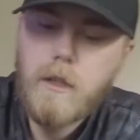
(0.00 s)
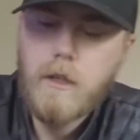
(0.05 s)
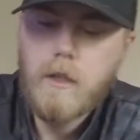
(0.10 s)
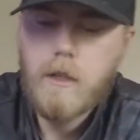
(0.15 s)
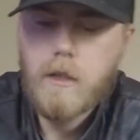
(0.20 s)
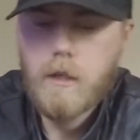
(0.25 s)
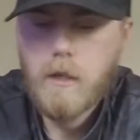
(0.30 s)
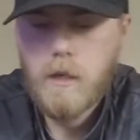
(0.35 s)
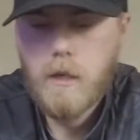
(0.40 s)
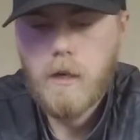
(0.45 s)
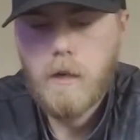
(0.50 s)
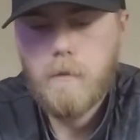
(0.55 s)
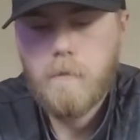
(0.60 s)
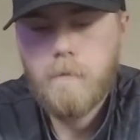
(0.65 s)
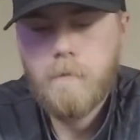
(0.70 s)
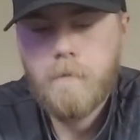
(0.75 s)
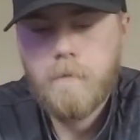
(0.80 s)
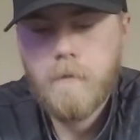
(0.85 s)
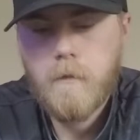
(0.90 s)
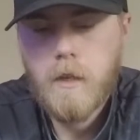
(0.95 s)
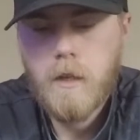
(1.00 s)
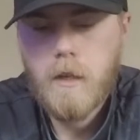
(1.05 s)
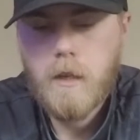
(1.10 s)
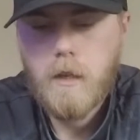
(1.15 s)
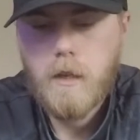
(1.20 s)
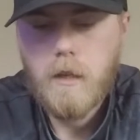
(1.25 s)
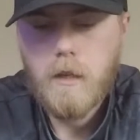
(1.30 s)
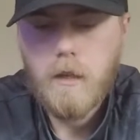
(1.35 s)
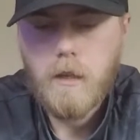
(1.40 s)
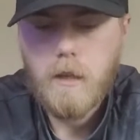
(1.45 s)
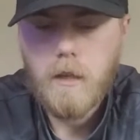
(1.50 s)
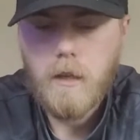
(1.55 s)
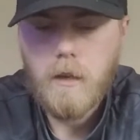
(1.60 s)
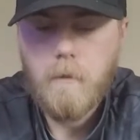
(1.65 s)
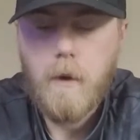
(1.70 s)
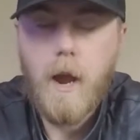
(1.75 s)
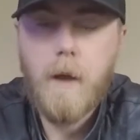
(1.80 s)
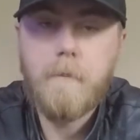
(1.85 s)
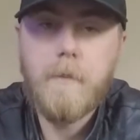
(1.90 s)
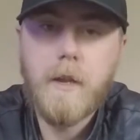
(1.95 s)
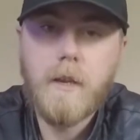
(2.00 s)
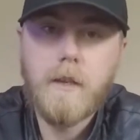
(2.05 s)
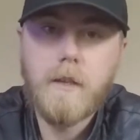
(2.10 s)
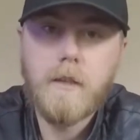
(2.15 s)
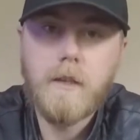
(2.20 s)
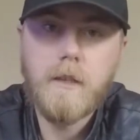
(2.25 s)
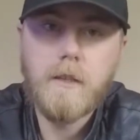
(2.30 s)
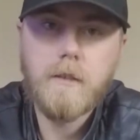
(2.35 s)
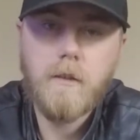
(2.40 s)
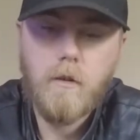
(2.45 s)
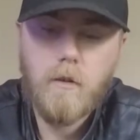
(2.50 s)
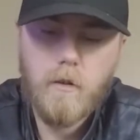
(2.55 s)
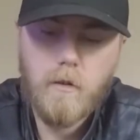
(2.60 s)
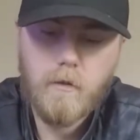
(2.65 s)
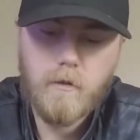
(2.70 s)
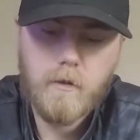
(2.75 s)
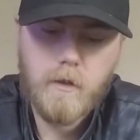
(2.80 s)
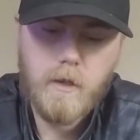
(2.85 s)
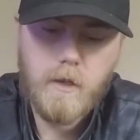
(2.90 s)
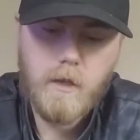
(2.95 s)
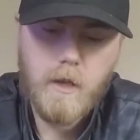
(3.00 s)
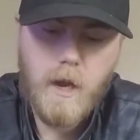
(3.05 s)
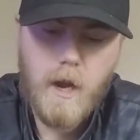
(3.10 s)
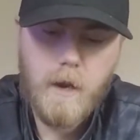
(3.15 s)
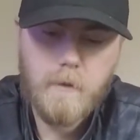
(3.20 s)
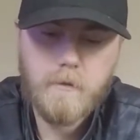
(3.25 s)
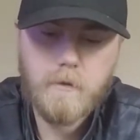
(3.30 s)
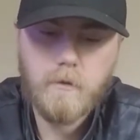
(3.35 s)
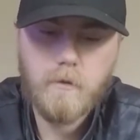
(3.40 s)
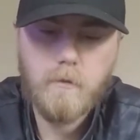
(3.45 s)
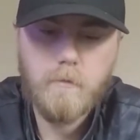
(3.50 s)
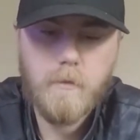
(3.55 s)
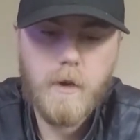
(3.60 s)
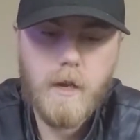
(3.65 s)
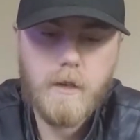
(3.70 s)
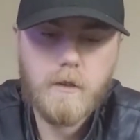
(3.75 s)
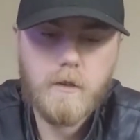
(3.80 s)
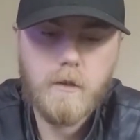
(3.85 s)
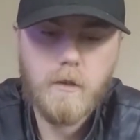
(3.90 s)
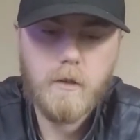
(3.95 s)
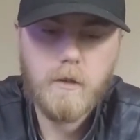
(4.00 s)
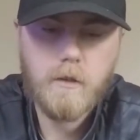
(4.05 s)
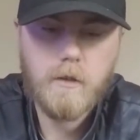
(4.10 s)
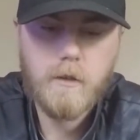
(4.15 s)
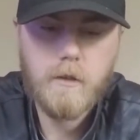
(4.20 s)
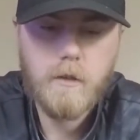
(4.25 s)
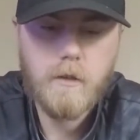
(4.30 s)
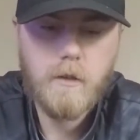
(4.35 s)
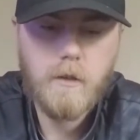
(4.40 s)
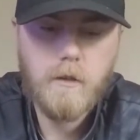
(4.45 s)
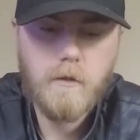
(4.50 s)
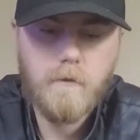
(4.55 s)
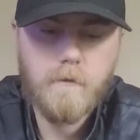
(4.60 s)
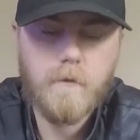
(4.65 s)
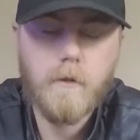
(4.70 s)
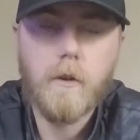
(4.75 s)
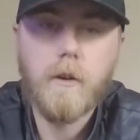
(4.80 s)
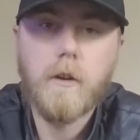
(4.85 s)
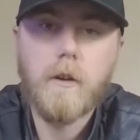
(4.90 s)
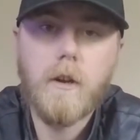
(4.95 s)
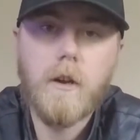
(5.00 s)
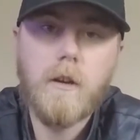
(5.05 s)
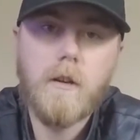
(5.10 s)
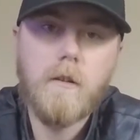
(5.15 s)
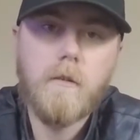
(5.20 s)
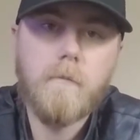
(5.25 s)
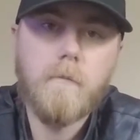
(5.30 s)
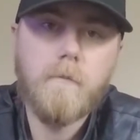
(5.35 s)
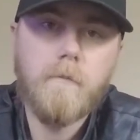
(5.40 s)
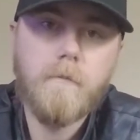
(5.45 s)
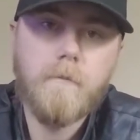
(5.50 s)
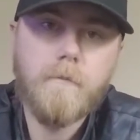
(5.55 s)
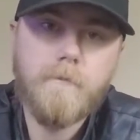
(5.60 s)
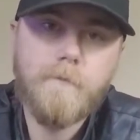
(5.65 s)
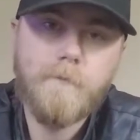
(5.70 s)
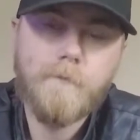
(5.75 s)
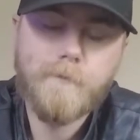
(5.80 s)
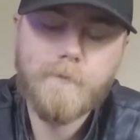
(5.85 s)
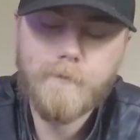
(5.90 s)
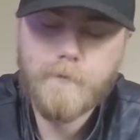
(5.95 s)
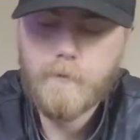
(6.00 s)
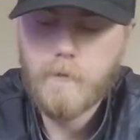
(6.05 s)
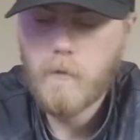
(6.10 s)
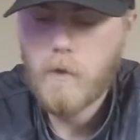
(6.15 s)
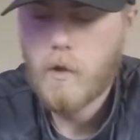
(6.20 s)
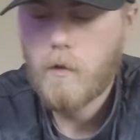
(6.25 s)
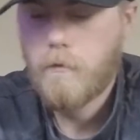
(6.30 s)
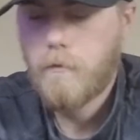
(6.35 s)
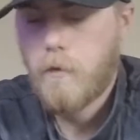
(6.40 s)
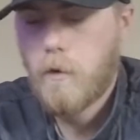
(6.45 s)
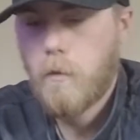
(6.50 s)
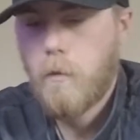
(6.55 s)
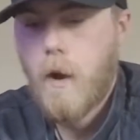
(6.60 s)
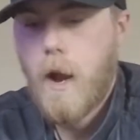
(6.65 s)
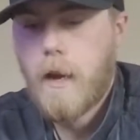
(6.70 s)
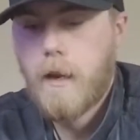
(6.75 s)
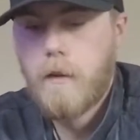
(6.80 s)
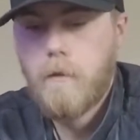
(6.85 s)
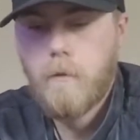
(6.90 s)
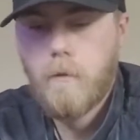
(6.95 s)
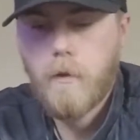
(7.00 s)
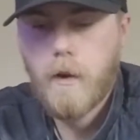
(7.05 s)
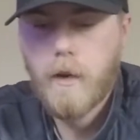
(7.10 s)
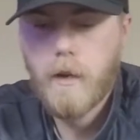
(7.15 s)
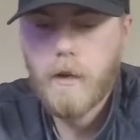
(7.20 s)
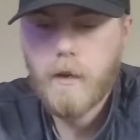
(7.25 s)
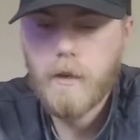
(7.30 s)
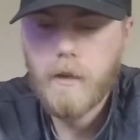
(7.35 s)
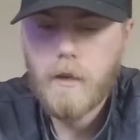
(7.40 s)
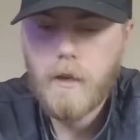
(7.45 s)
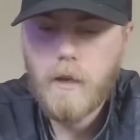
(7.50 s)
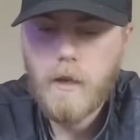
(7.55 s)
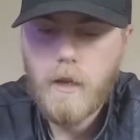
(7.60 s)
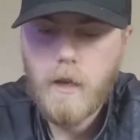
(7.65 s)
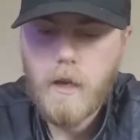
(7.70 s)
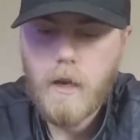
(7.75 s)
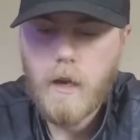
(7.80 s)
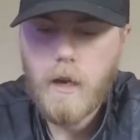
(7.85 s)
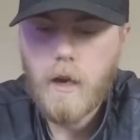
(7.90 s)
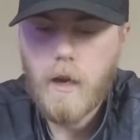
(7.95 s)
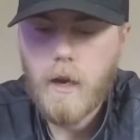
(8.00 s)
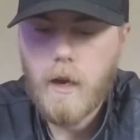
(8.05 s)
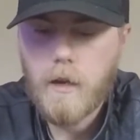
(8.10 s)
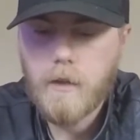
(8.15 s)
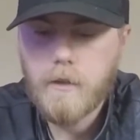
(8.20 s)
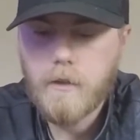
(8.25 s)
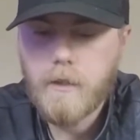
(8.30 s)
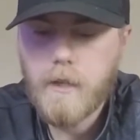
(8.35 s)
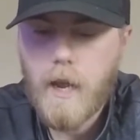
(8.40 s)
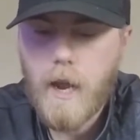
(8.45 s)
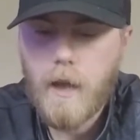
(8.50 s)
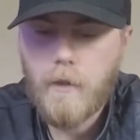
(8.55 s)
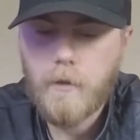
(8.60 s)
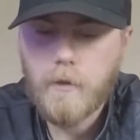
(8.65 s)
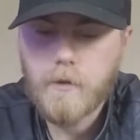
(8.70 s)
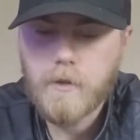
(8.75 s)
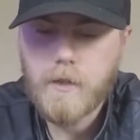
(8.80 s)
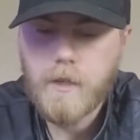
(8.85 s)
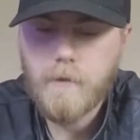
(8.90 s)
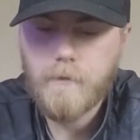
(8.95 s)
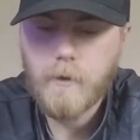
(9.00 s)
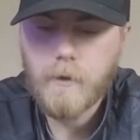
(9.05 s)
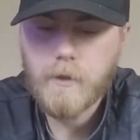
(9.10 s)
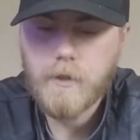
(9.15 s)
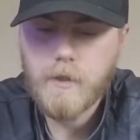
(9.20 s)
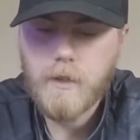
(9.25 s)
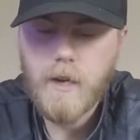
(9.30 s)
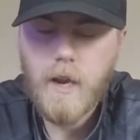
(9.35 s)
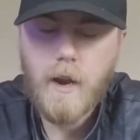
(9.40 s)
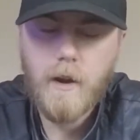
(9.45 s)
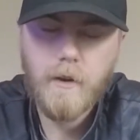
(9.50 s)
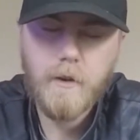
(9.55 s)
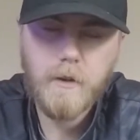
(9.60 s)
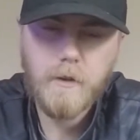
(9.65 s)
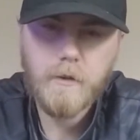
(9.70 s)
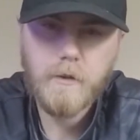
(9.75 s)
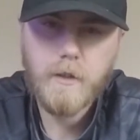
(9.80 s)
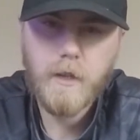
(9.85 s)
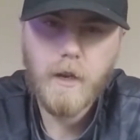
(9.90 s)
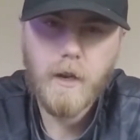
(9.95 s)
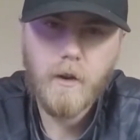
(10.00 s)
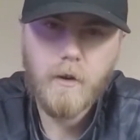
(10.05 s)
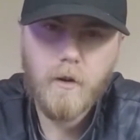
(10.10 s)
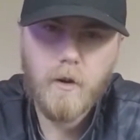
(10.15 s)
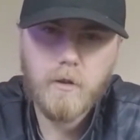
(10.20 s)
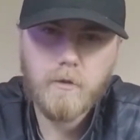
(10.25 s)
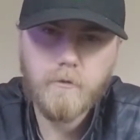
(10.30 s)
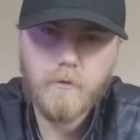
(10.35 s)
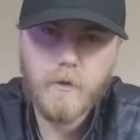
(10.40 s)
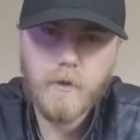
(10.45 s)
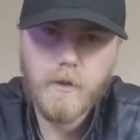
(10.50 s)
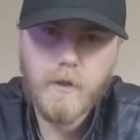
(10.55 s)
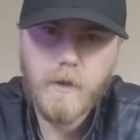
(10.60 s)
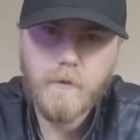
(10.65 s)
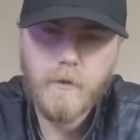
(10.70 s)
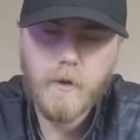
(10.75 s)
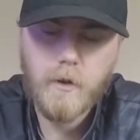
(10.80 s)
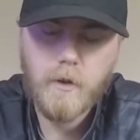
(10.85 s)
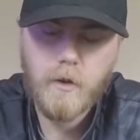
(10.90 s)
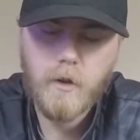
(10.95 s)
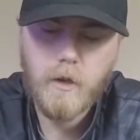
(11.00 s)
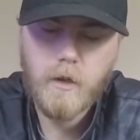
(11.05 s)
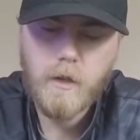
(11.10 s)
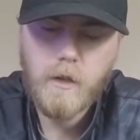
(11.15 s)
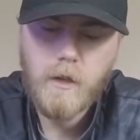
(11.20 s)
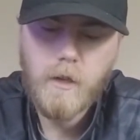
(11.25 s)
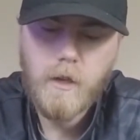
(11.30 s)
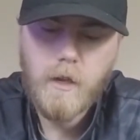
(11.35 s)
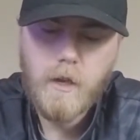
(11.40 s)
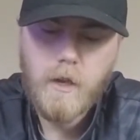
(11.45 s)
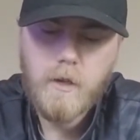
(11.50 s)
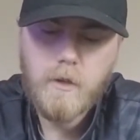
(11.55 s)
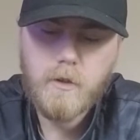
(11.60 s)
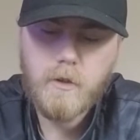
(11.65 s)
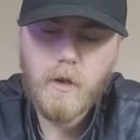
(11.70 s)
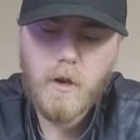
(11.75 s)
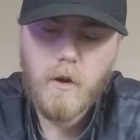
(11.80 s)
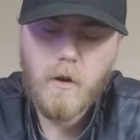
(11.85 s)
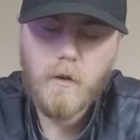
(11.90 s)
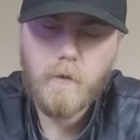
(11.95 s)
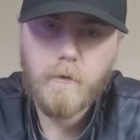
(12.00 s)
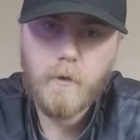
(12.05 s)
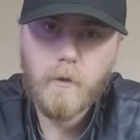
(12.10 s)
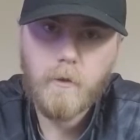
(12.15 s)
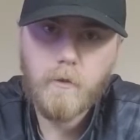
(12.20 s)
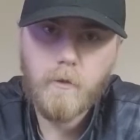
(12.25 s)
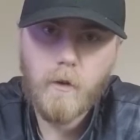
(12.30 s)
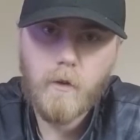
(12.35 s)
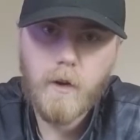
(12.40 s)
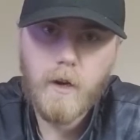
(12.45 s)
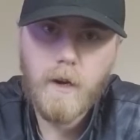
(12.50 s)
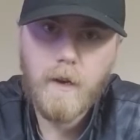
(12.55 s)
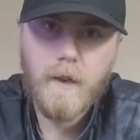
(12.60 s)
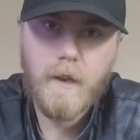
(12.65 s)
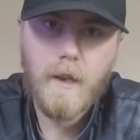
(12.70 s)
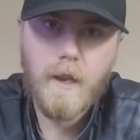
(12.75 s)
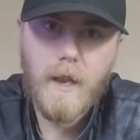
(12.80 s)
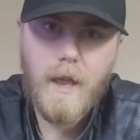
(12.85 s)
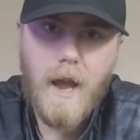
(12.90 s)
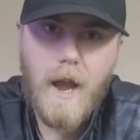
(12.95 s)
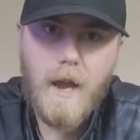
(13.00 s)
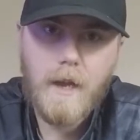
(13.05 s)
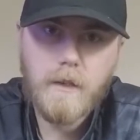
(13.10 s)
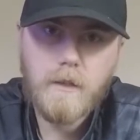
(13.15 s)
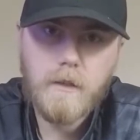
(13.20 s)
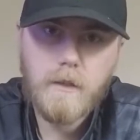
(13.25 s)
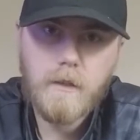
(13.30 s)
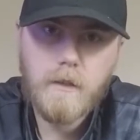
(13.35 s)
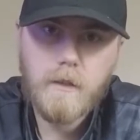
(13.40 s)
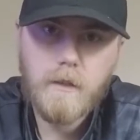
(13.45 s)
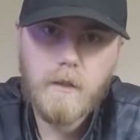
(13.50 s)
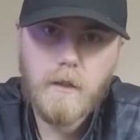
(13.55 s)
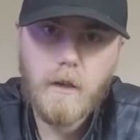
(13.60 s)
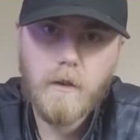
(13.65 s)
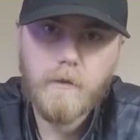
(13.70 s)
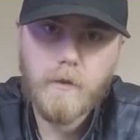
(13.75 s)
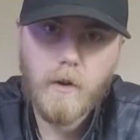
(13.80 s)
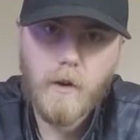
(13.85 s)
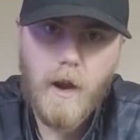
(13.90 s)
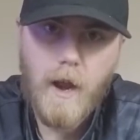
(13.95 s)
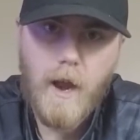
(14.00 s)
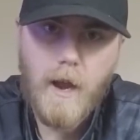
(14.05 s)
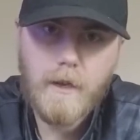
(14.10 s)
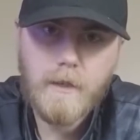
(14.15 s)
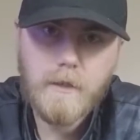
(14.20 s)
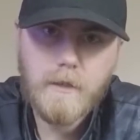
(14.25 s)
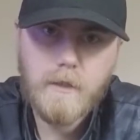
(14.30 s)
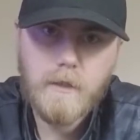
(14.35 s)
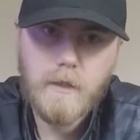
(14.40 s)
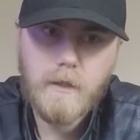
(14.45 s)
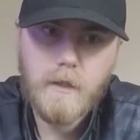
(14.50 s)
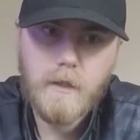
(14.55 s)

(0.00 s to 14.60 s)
In my opinion, these are the absolute best hooks for wacky rigging. Yeah, there's different scenarios that can cause for a different hook. So if you're throwing in a lot of grass